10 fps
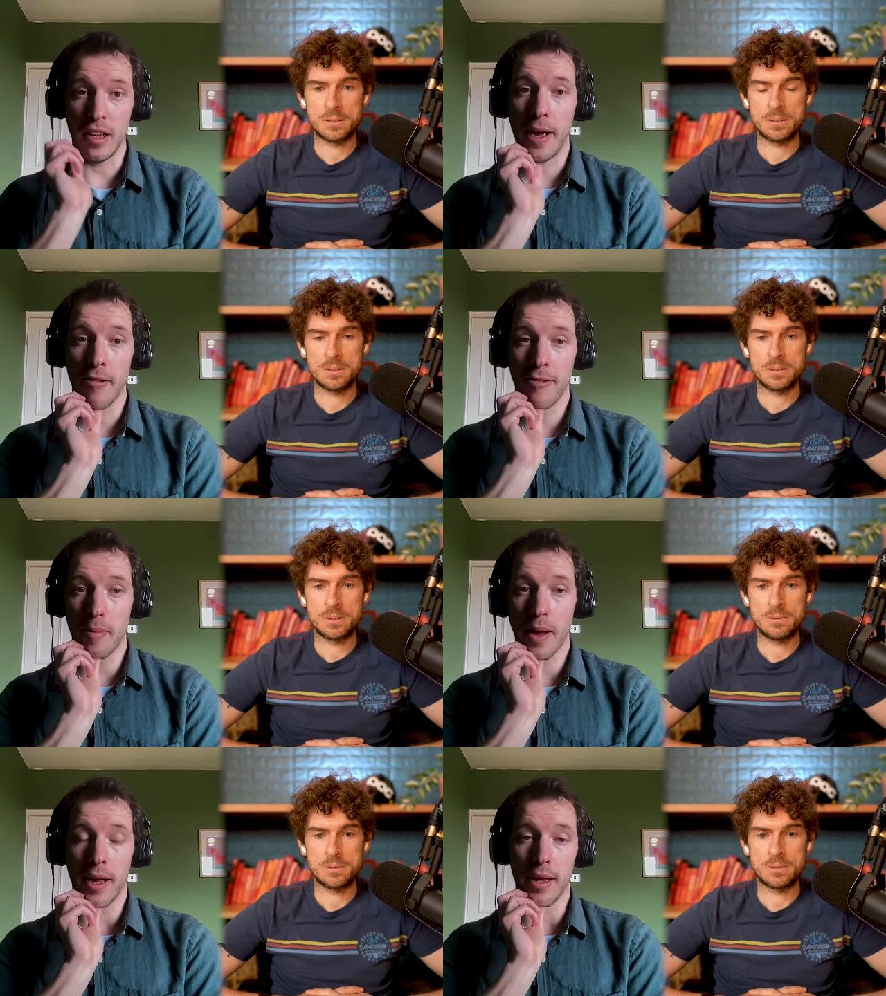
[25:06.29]
Speaker 1: Paris
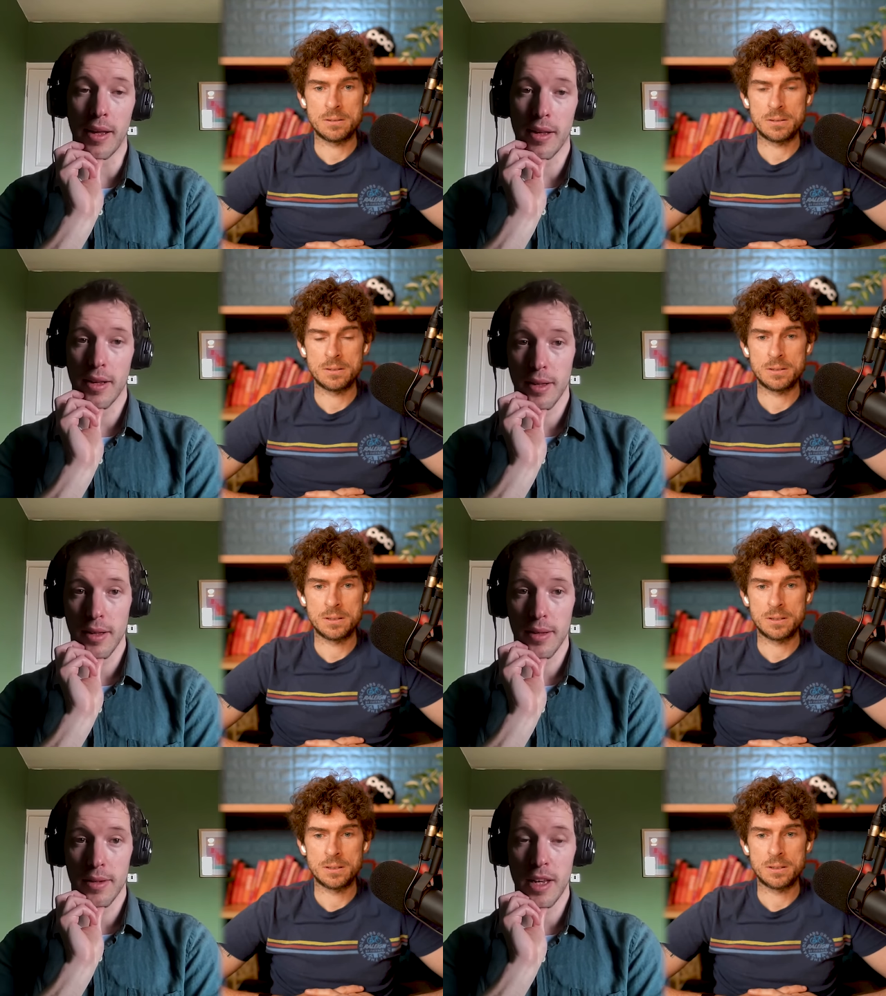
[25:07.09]
Roubaix,
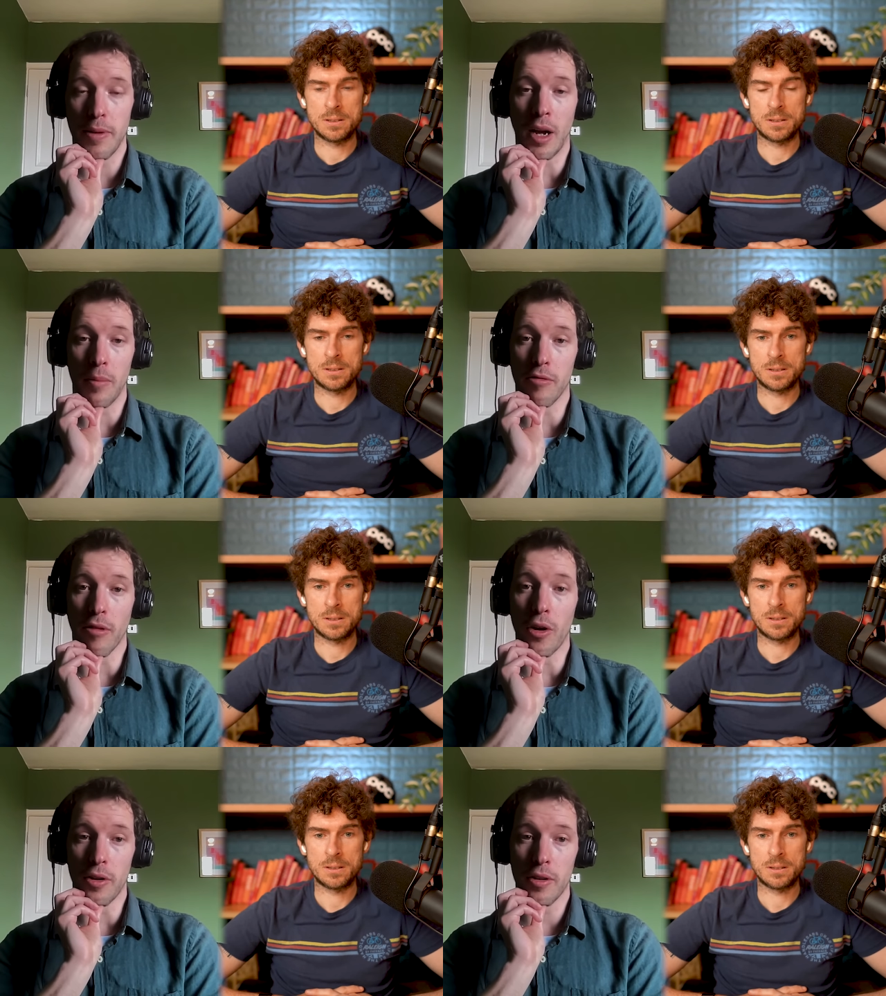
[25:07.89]
he'd been up the
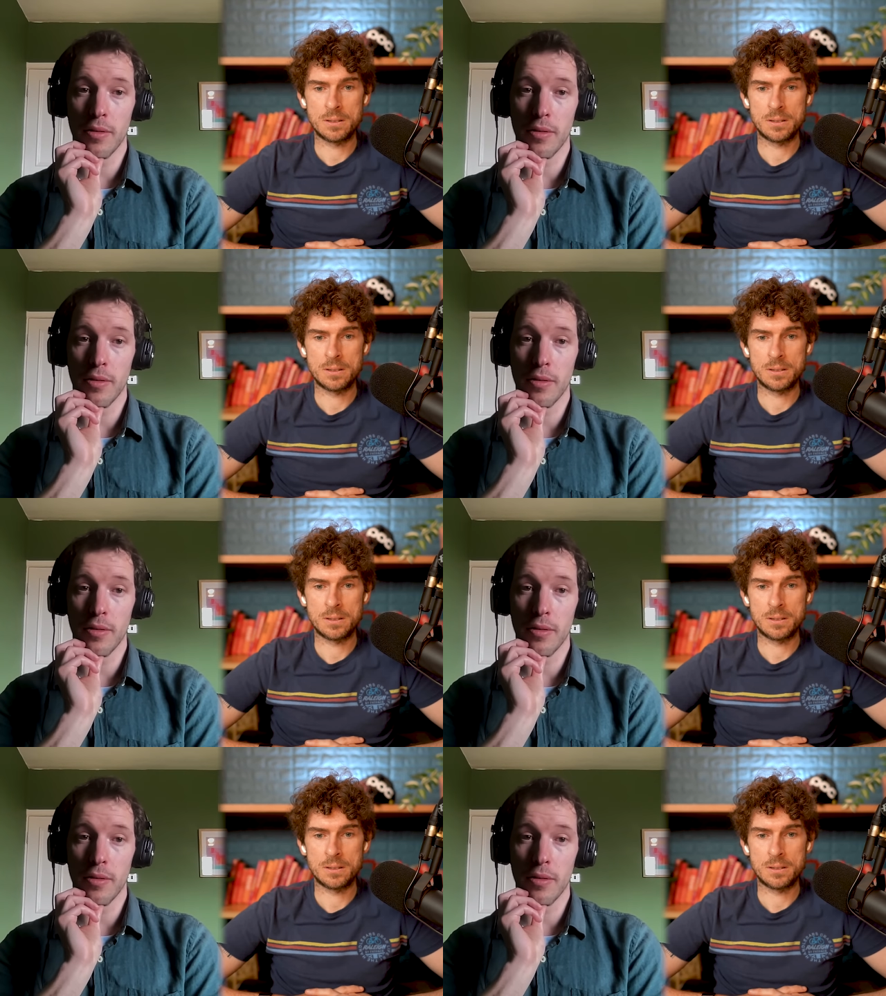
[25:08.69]
road,